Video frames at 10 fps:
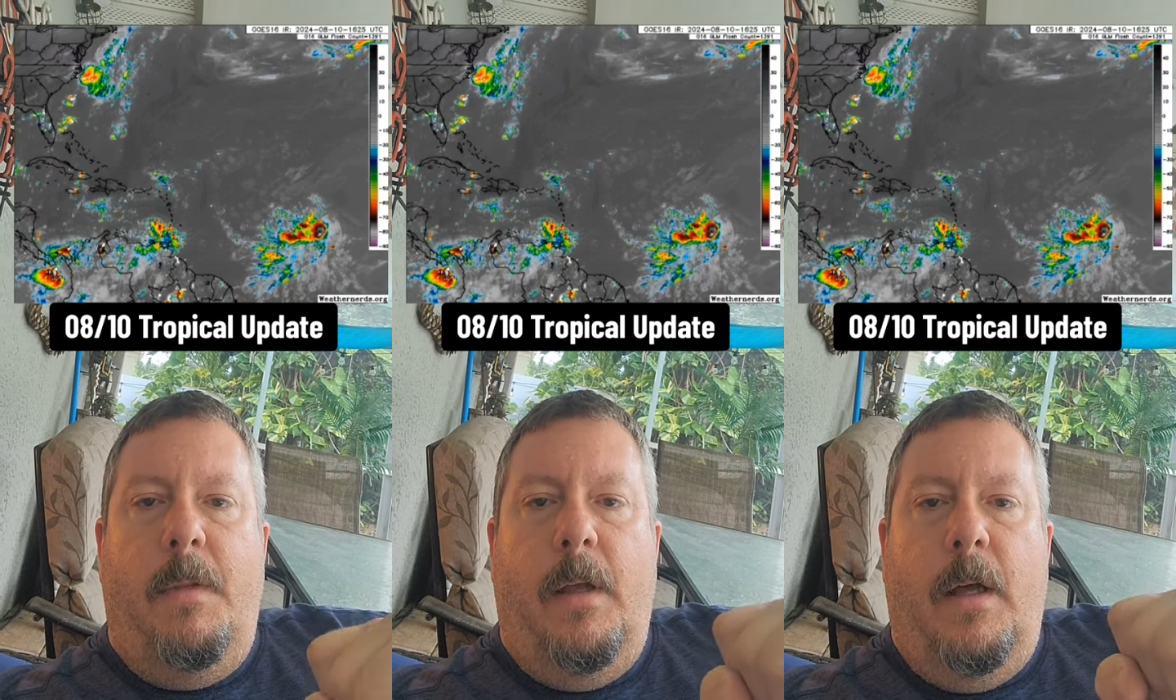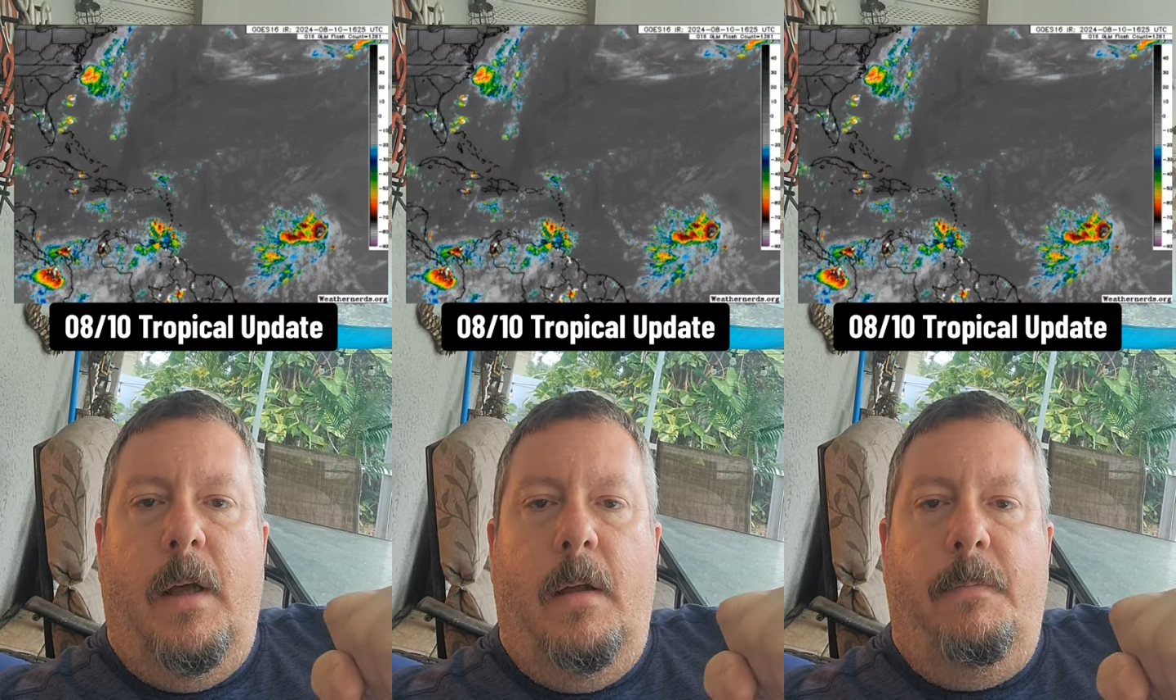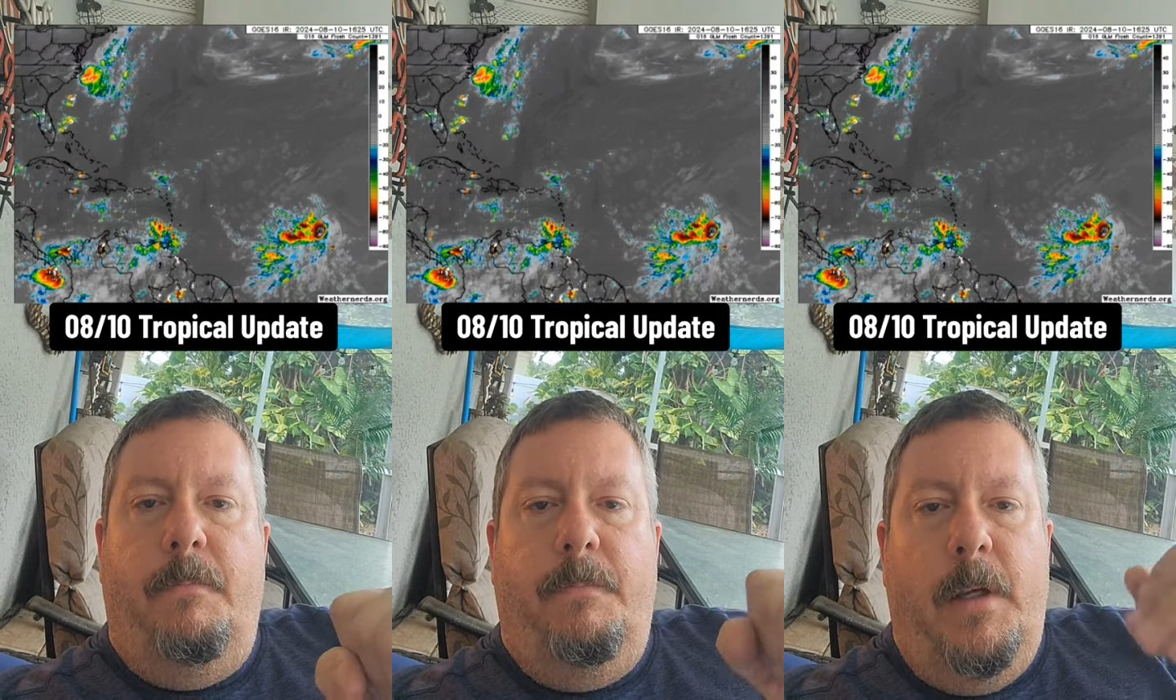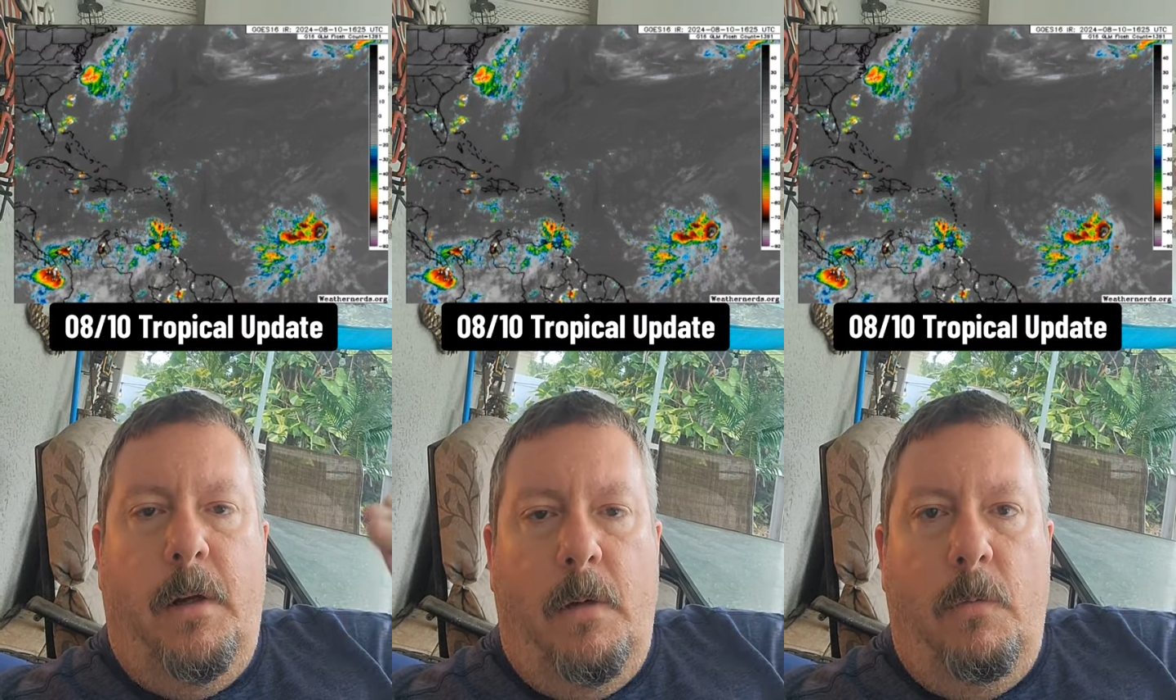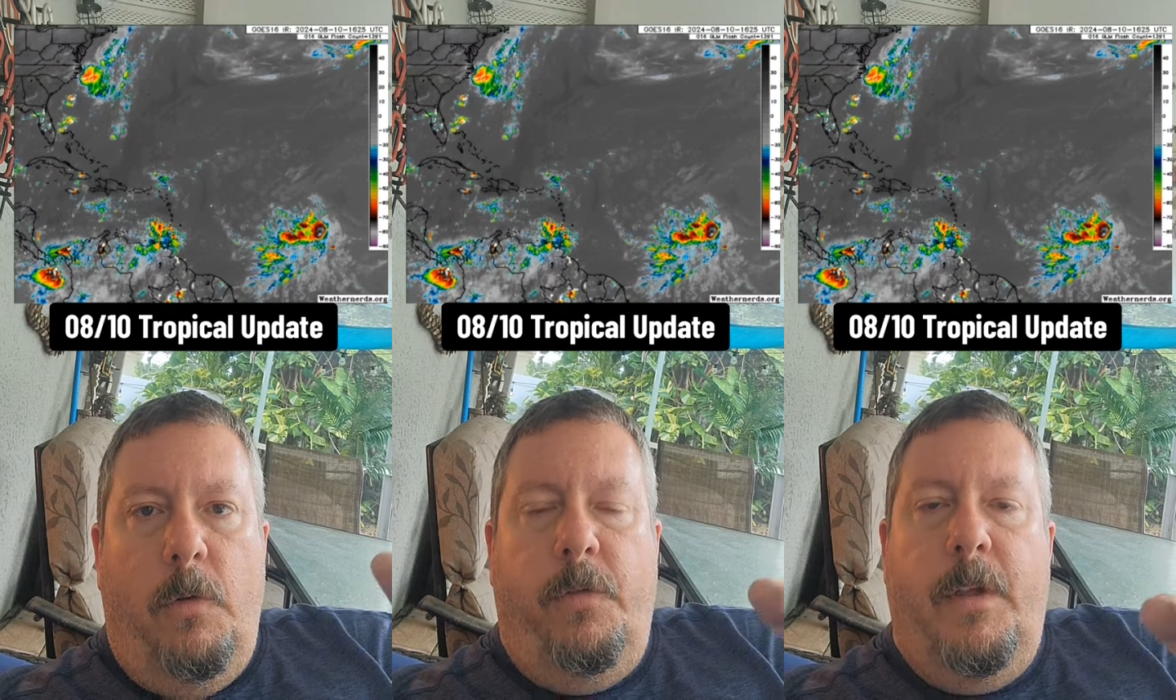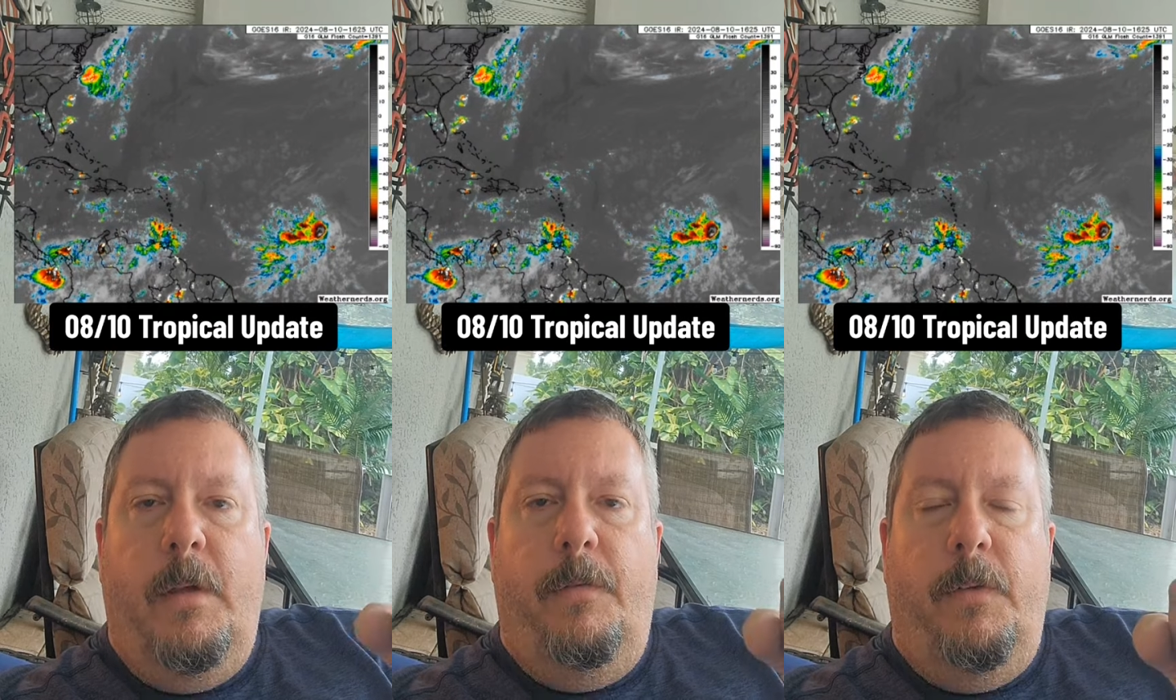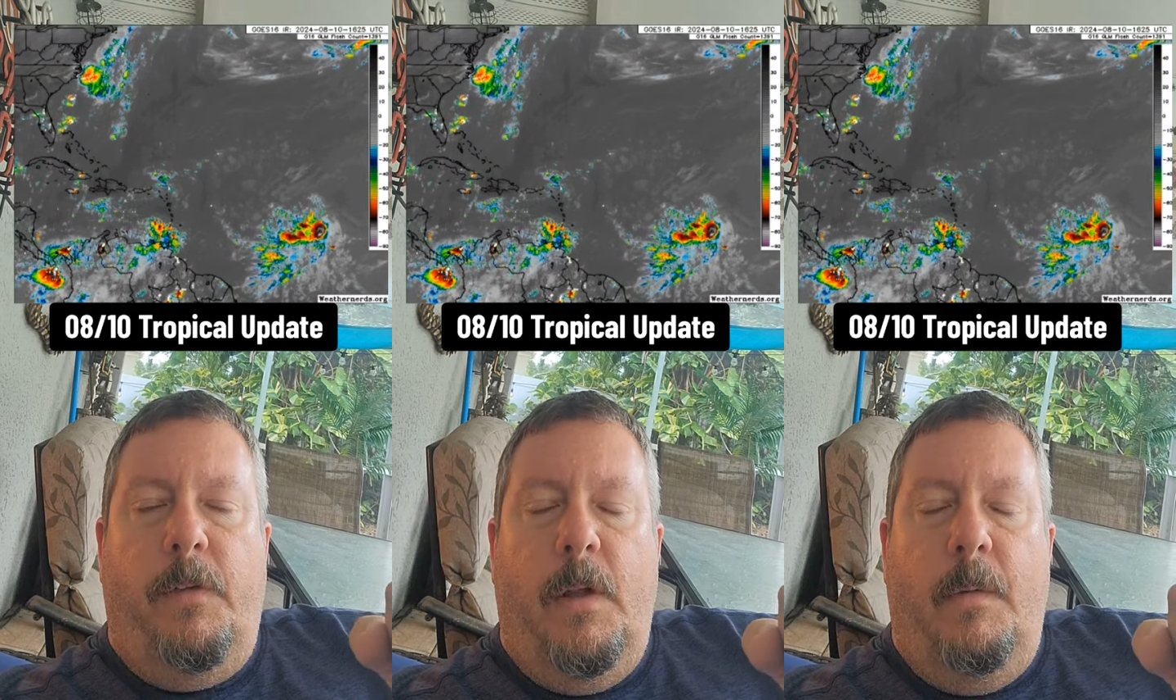We'll see if
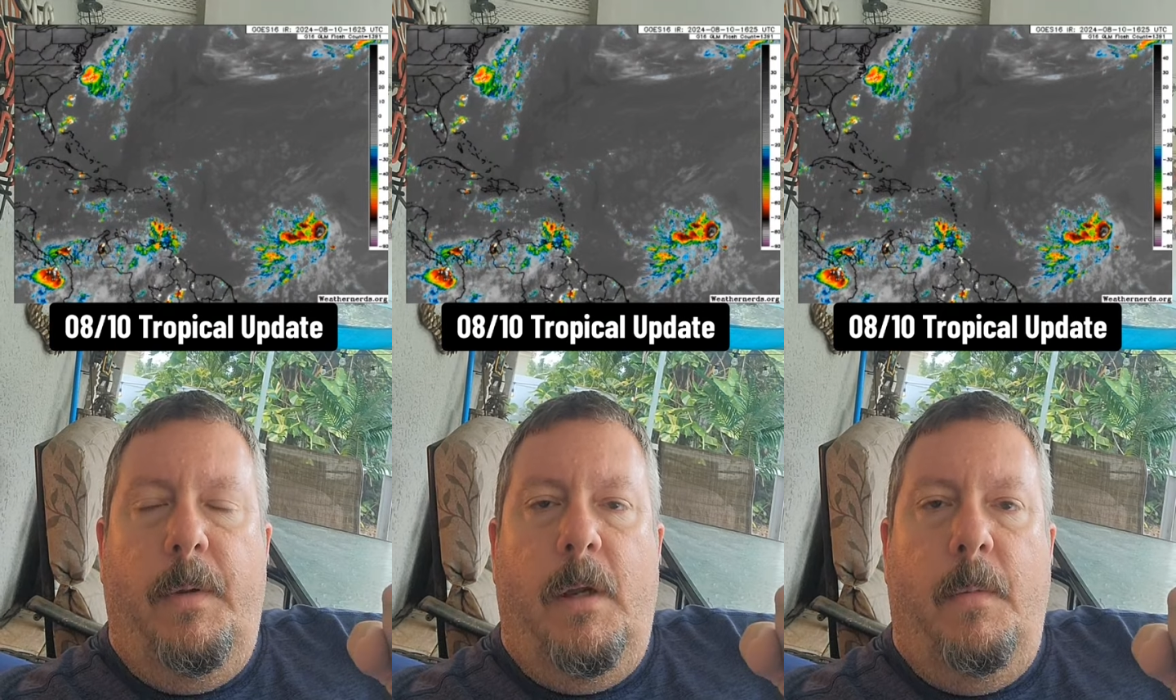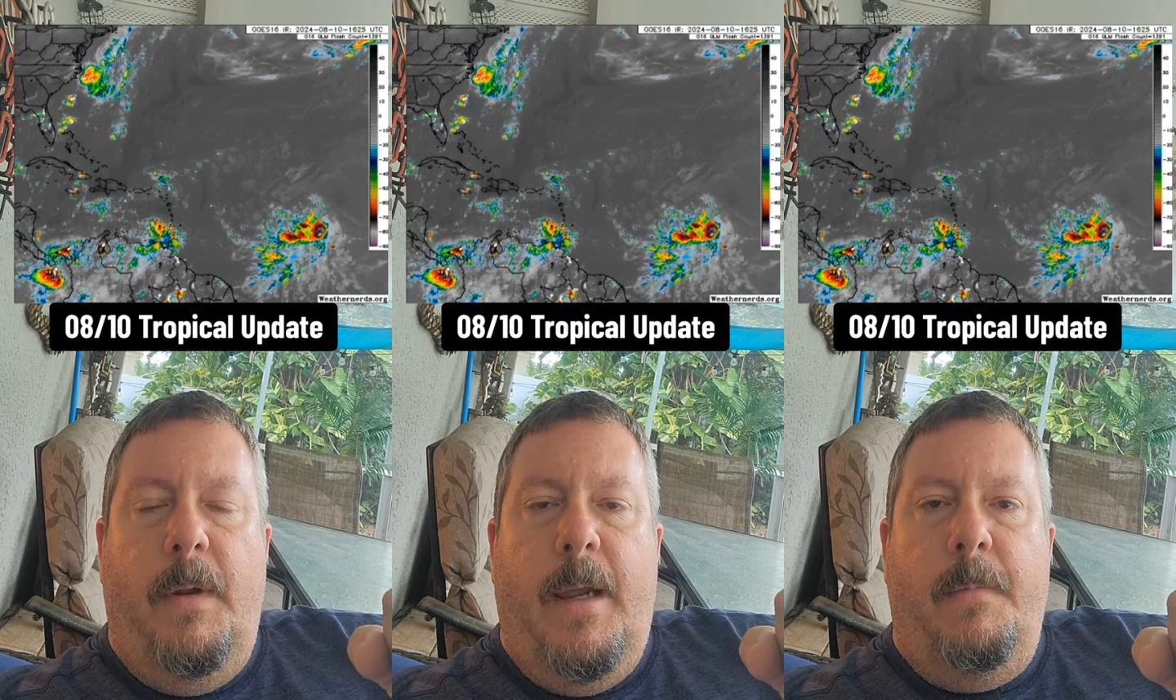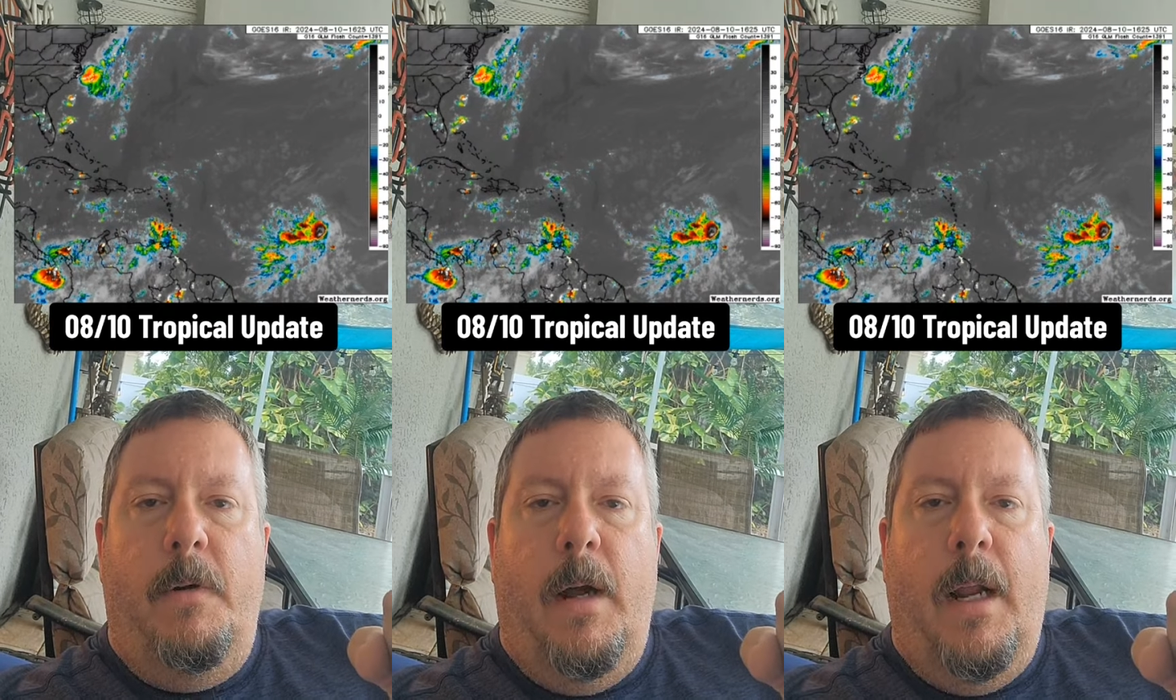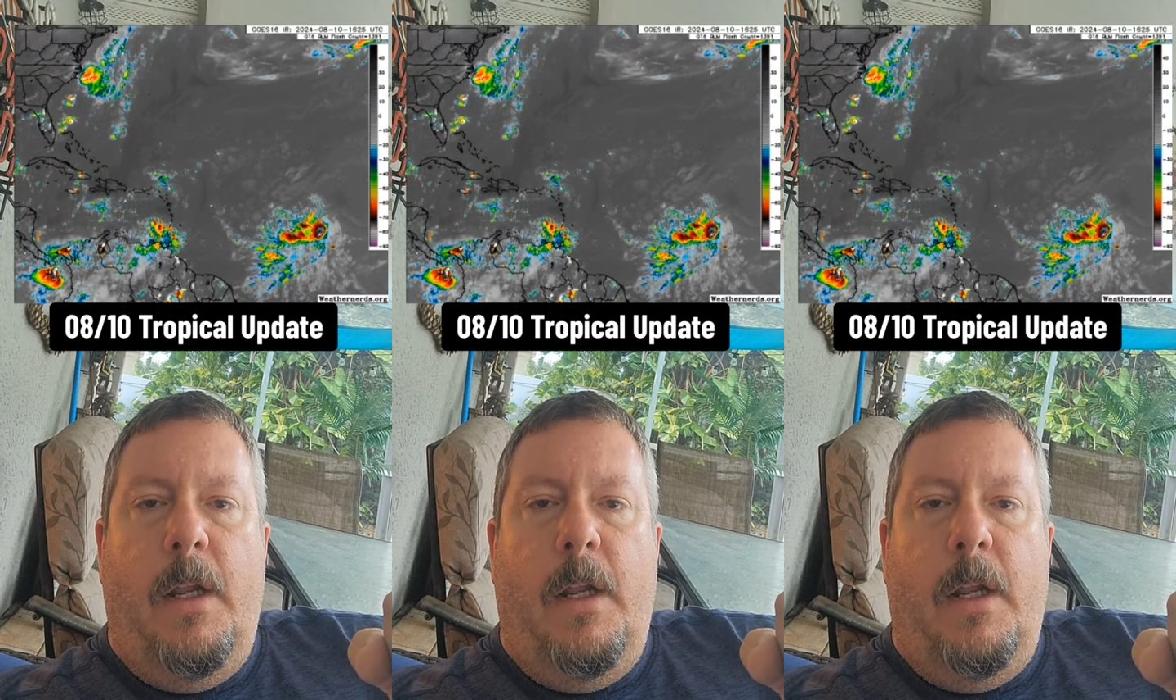it's going to become named or not.